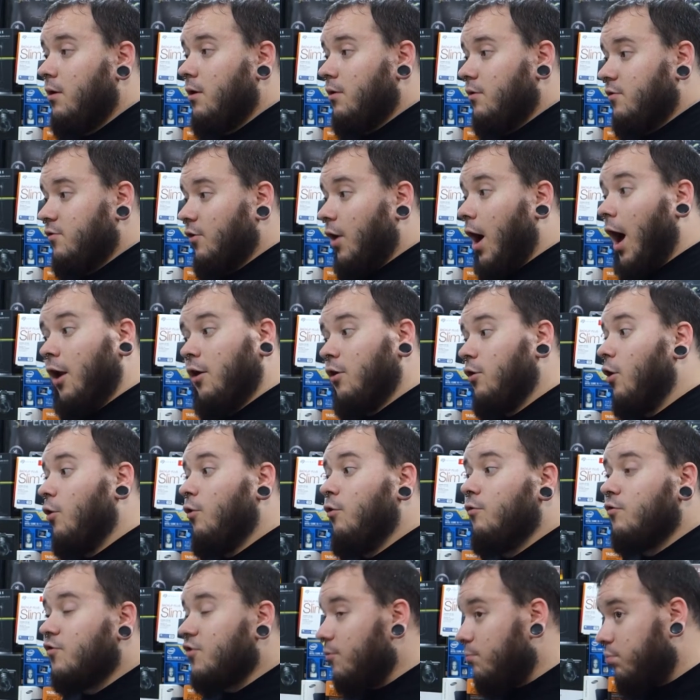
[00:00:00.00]
So I don't know
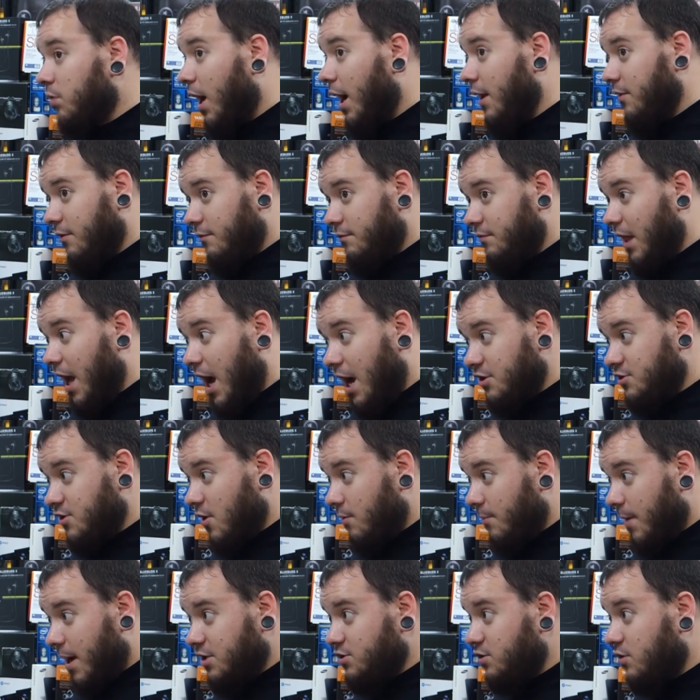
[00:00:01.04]
who's supplying the flash. I
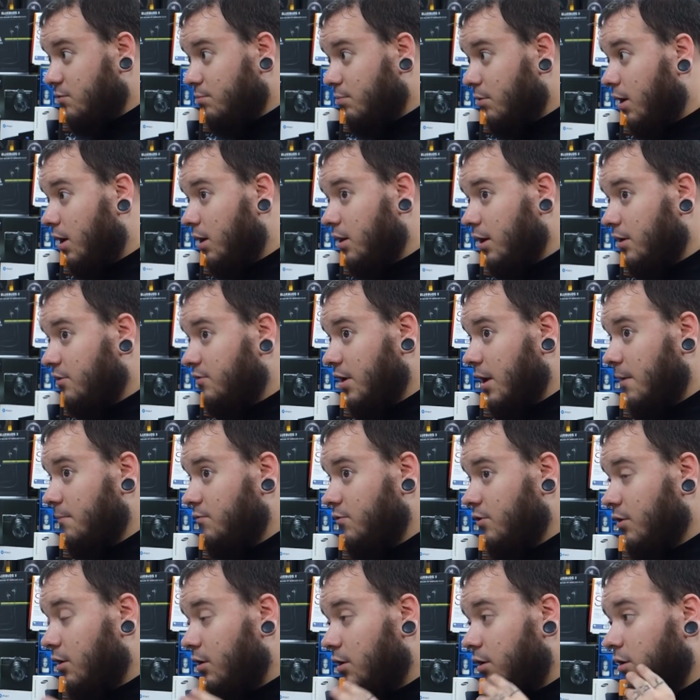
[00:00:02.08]
imagine it's probably like
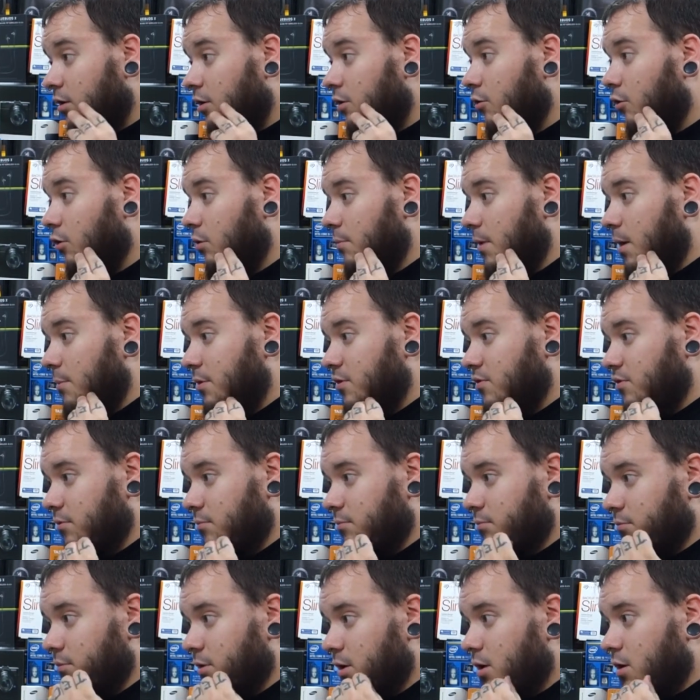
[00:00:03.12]
Samsung, or maybe
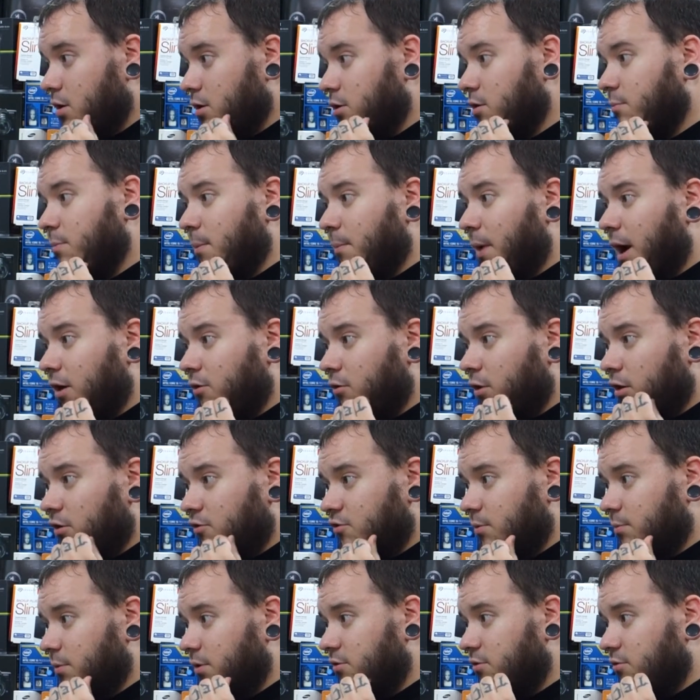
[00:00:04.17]
something. Could be Micron or
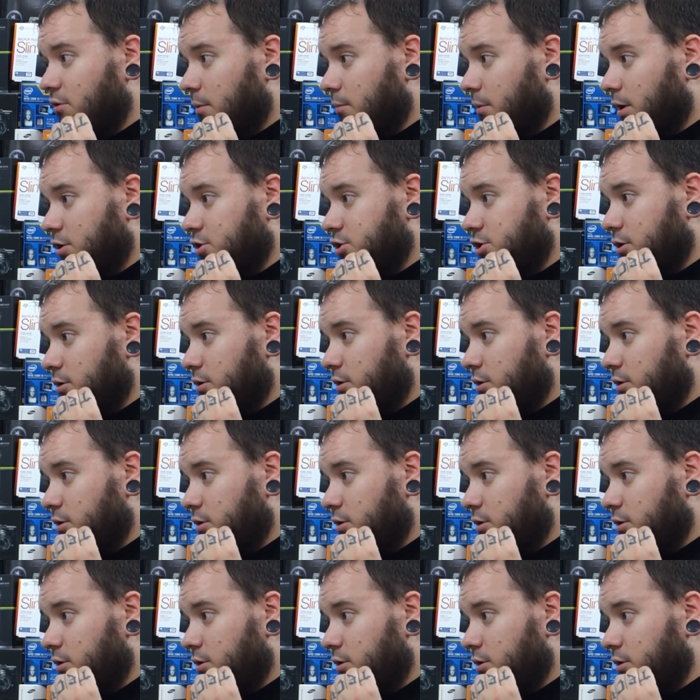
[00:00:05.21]
something too. I'm not sure.